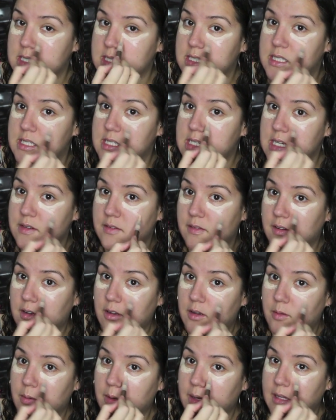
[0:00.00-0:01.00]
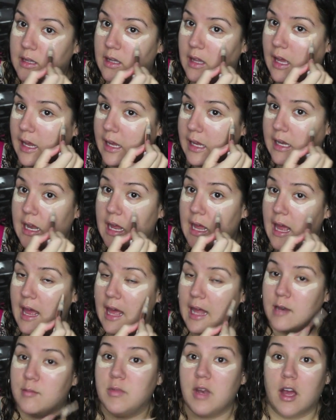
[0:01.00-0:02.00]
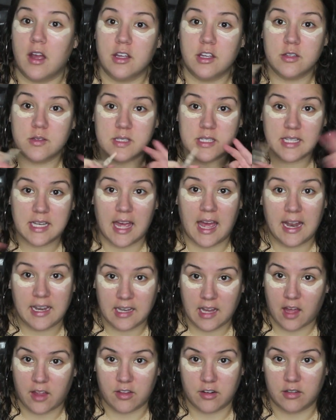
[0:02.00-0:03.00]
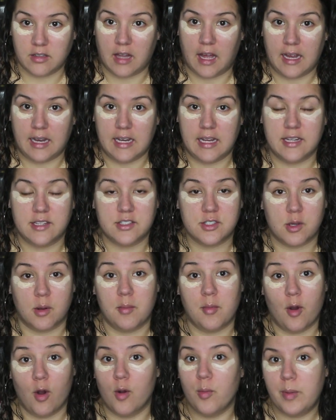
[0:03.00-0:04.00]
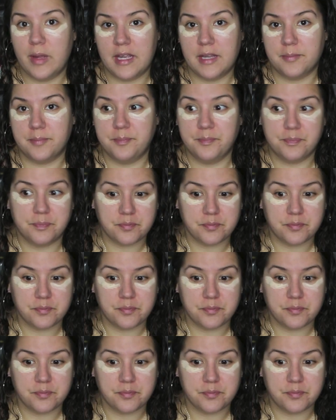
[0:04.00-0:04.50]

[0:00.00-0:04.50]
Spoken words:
It's a Diva ring light, and I'm not using any other lighting, so I'm hoping